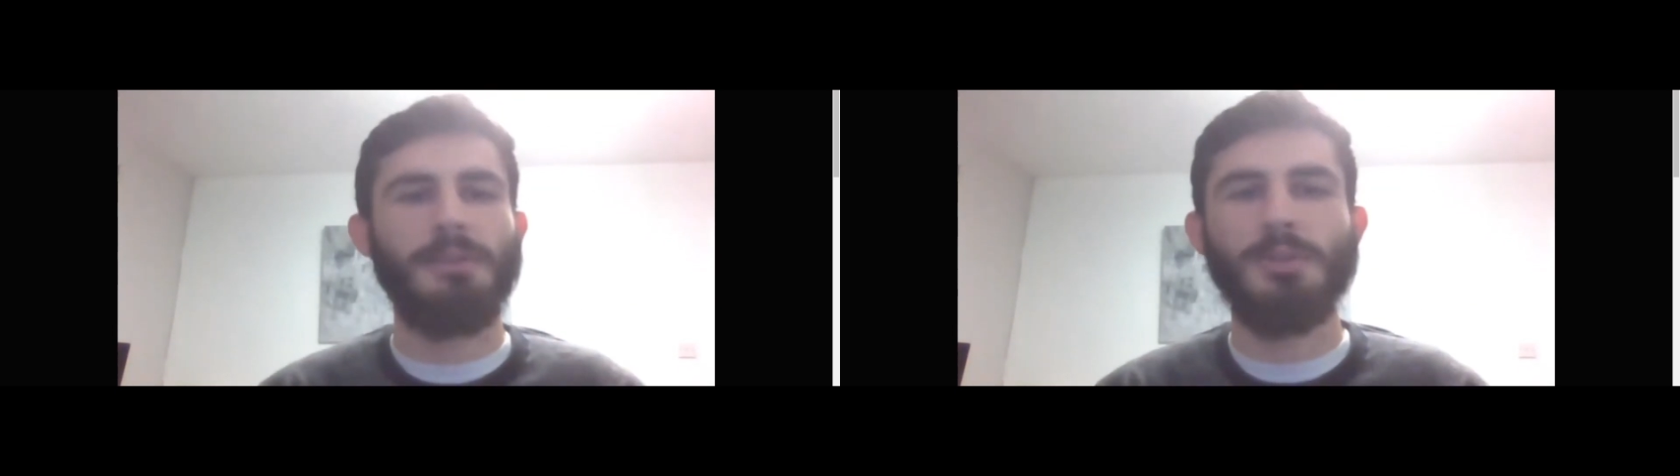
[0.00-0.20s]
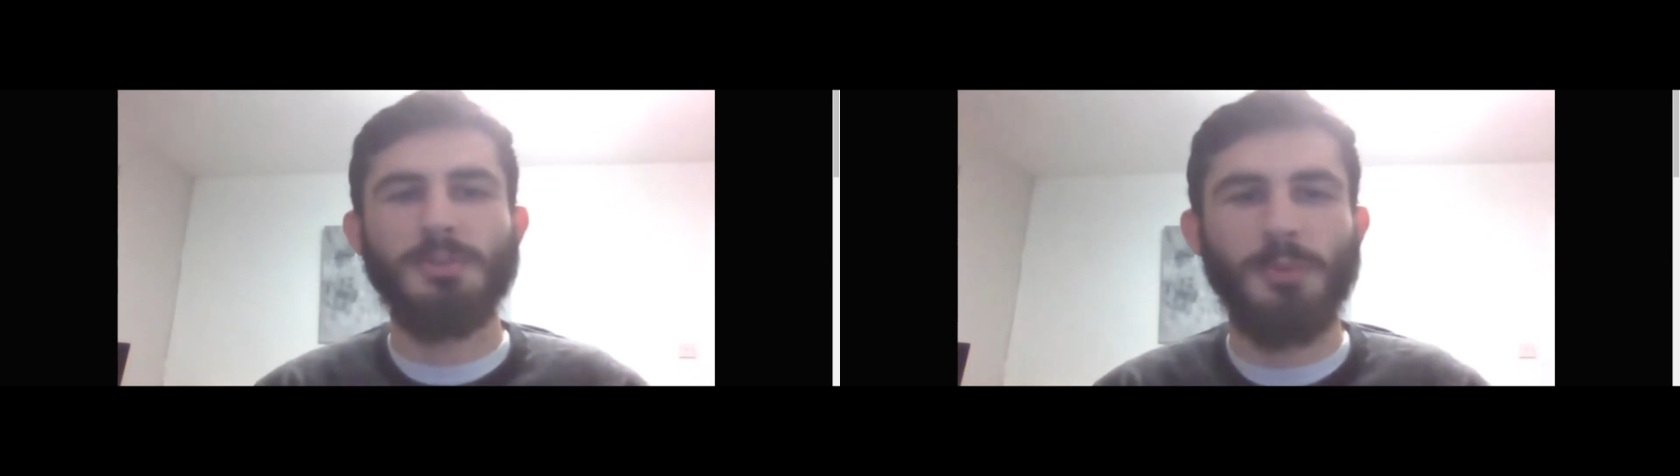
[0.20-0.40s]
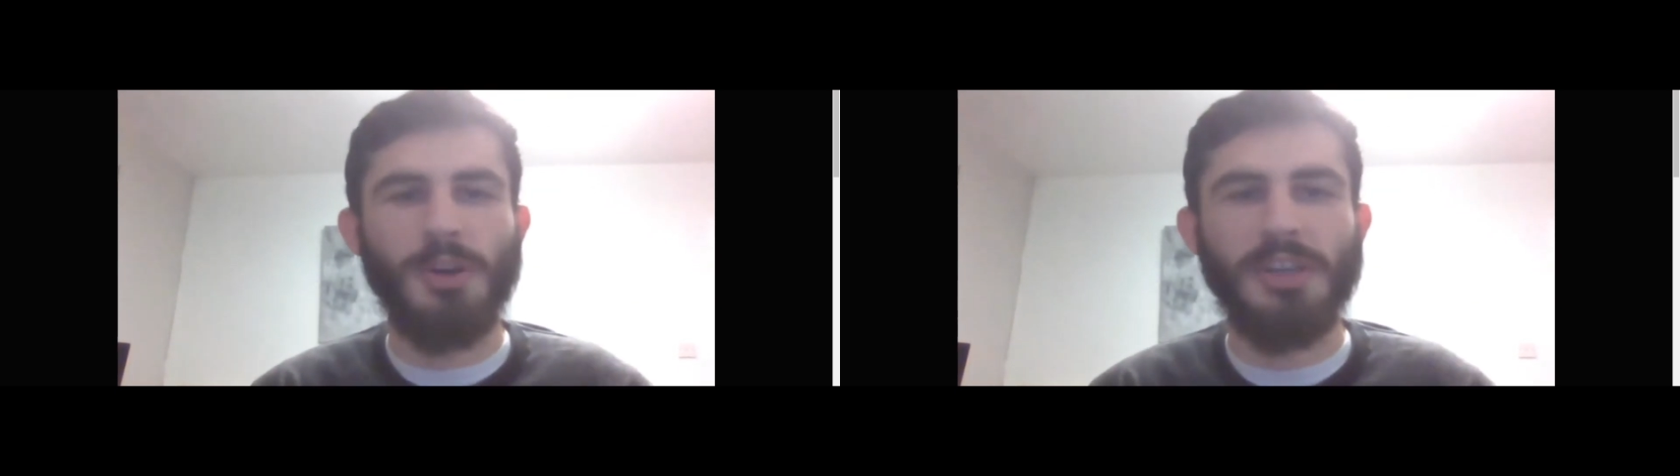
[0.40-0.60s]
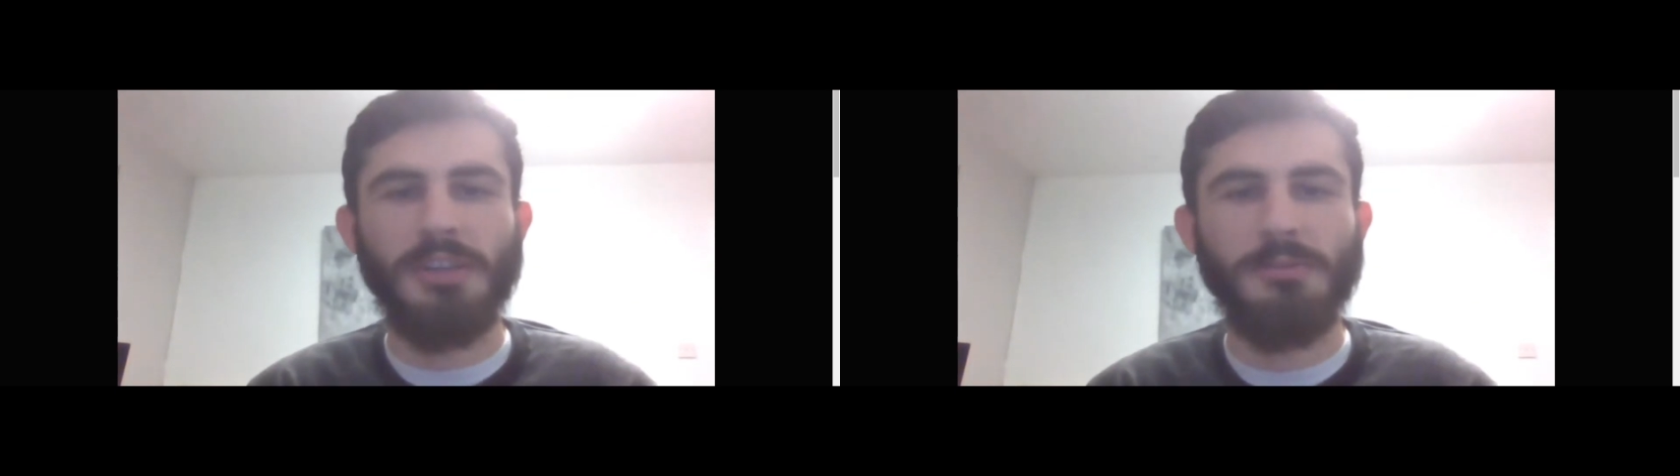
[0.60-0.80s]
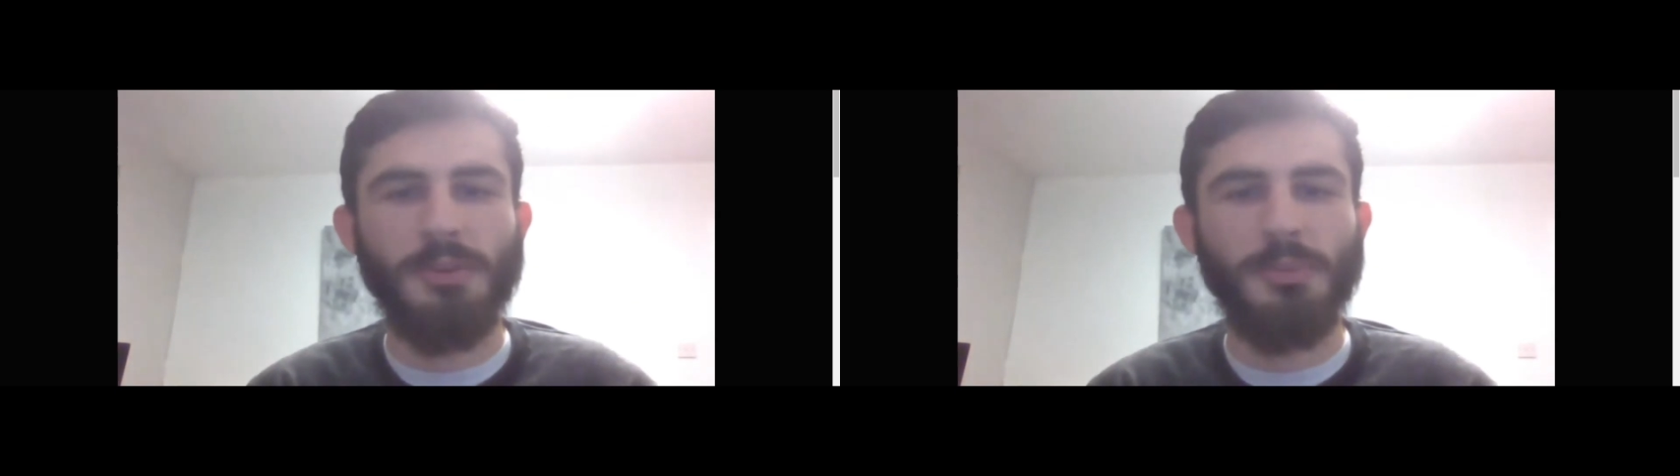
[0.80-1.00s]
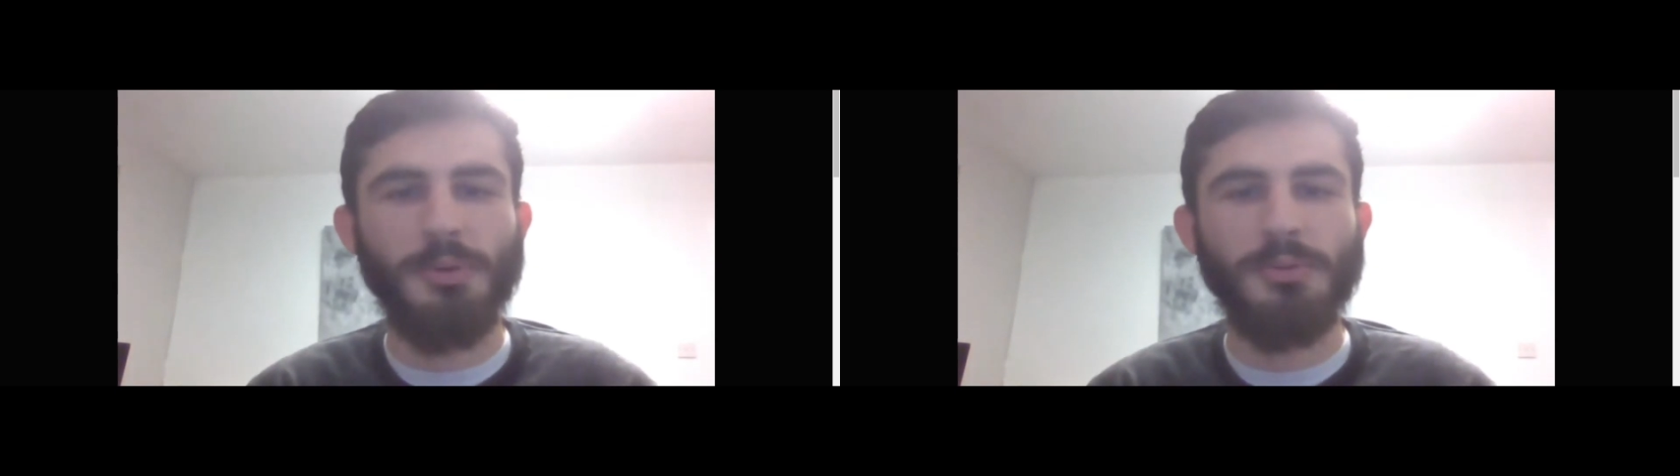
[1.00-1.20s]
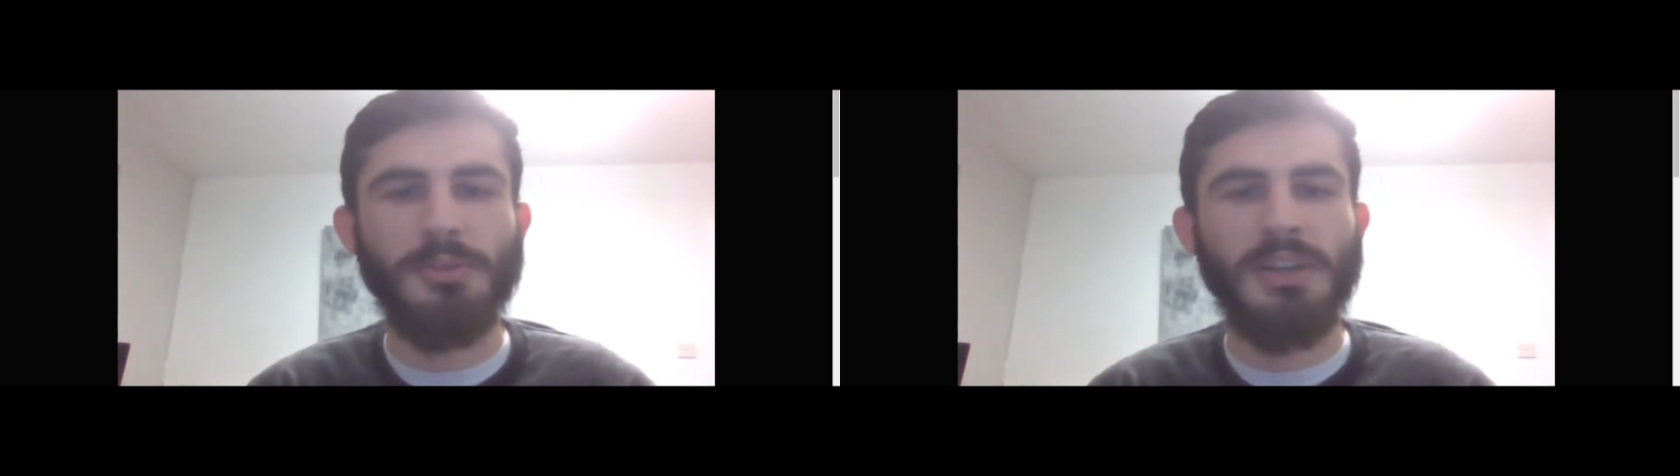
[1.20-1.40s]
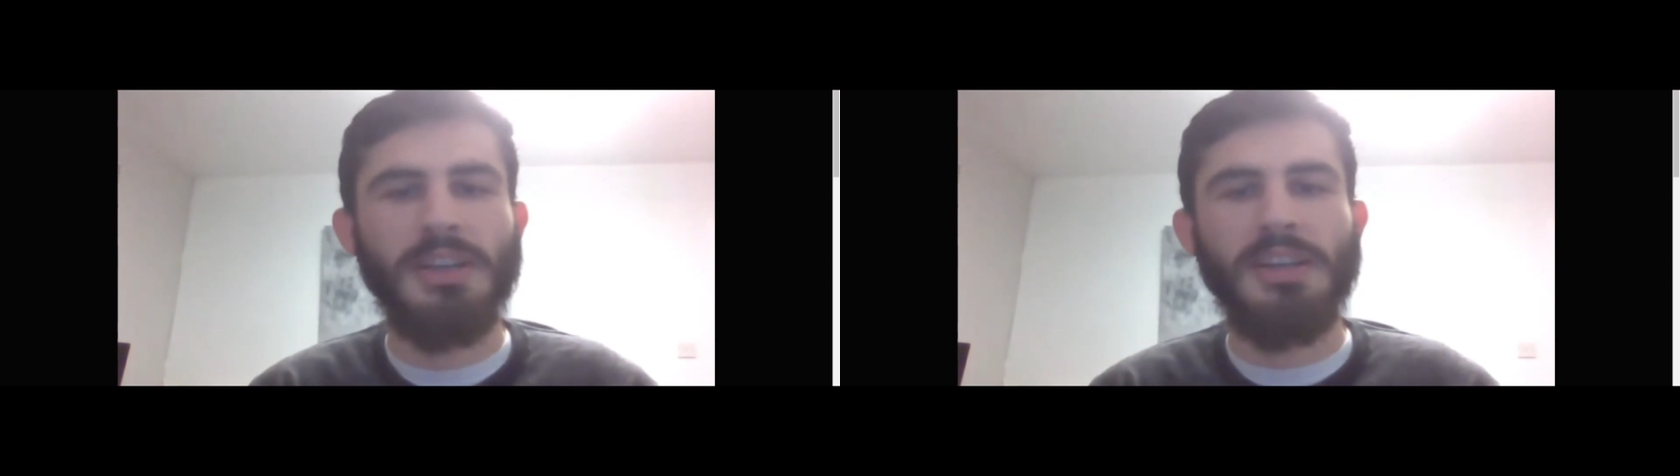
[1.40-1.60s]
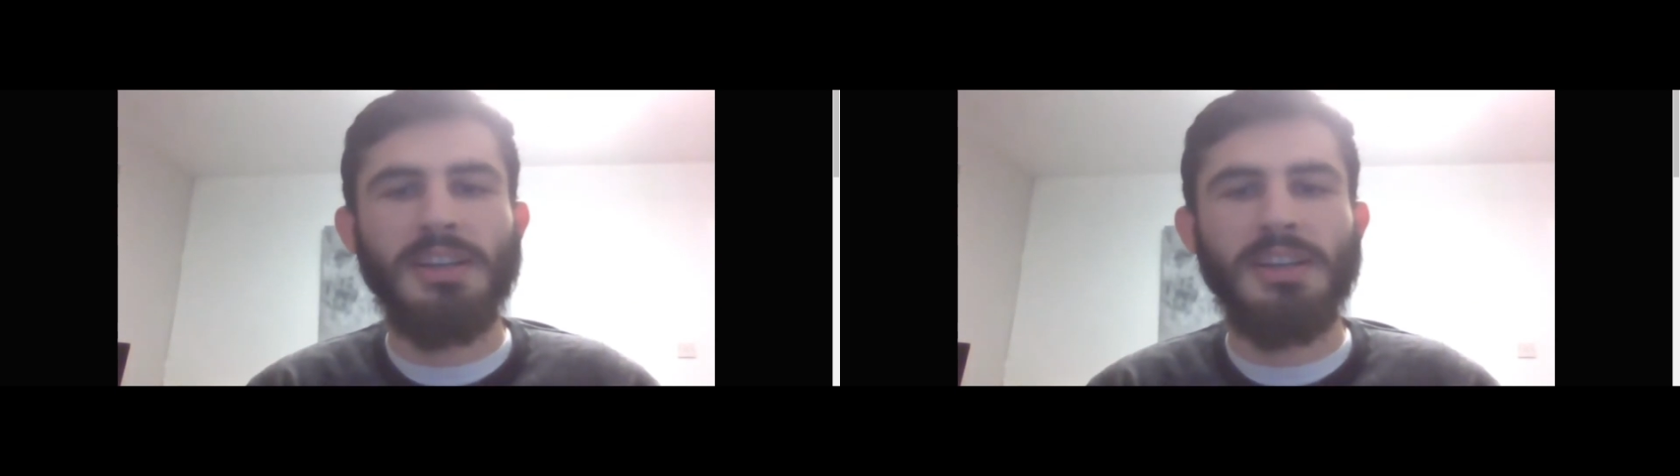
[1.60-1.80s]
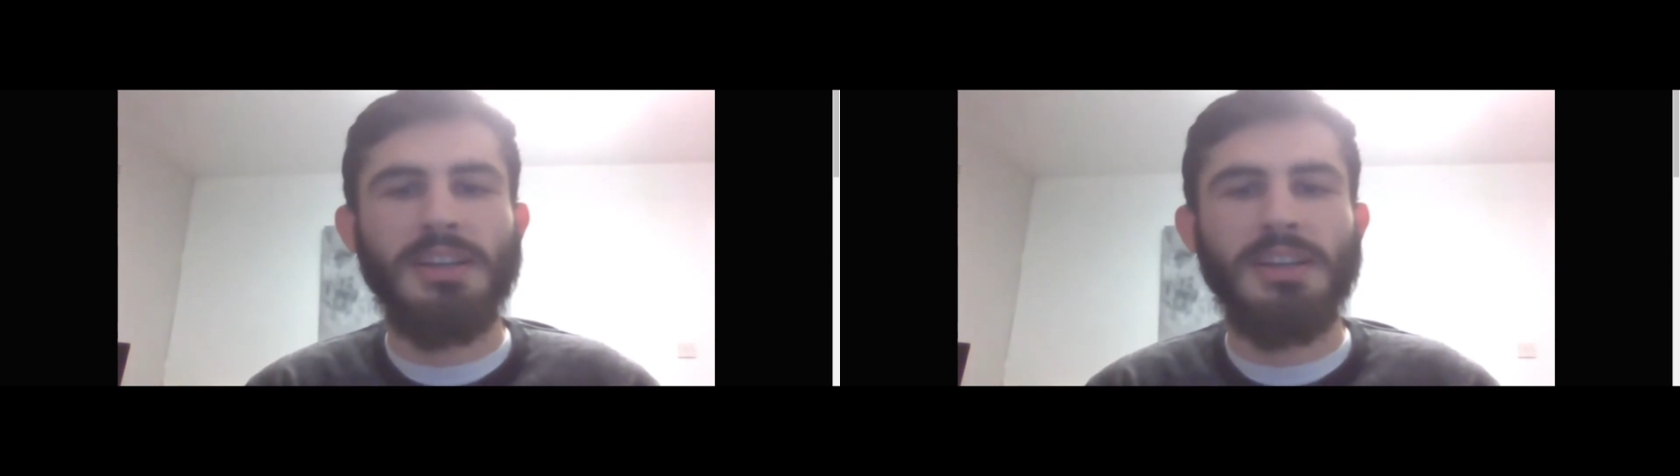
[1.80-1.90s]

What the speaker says: think if I wasn't working in football,